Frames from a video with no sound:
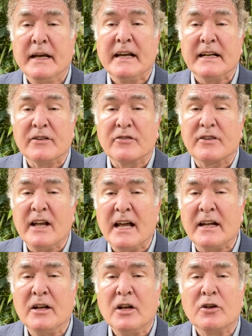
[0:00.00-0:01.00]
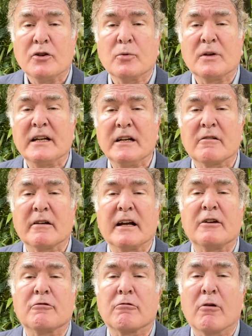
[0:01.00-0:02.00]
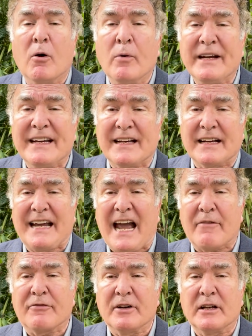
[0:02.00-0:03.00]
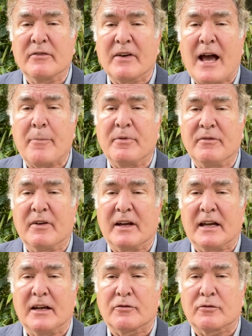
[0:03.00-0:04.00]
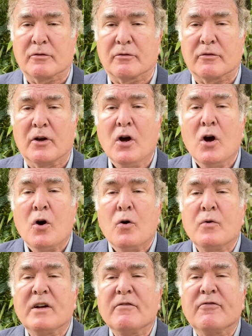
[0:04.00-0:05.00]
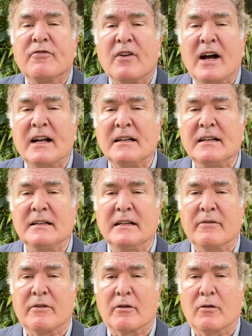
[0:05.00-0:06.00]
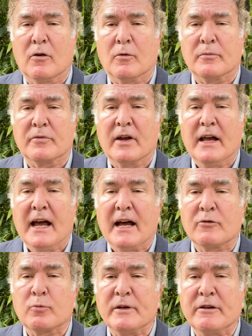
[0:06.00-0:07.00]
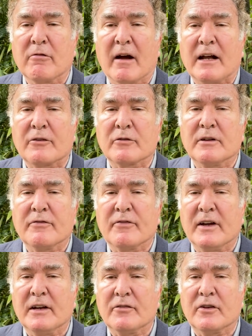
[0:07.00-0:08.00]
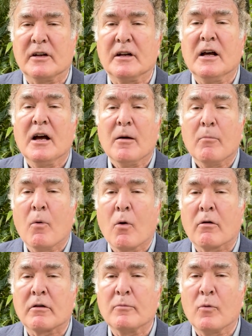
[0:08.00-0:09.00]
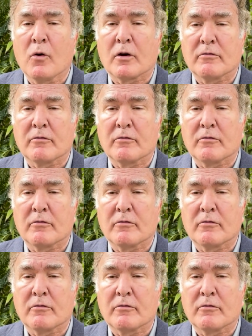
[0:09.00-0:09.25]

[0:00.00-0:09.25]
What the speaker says: Instead, you will hear a growing cacophony of happy vacationers who can finally leave their homes as we gradually phase in more and more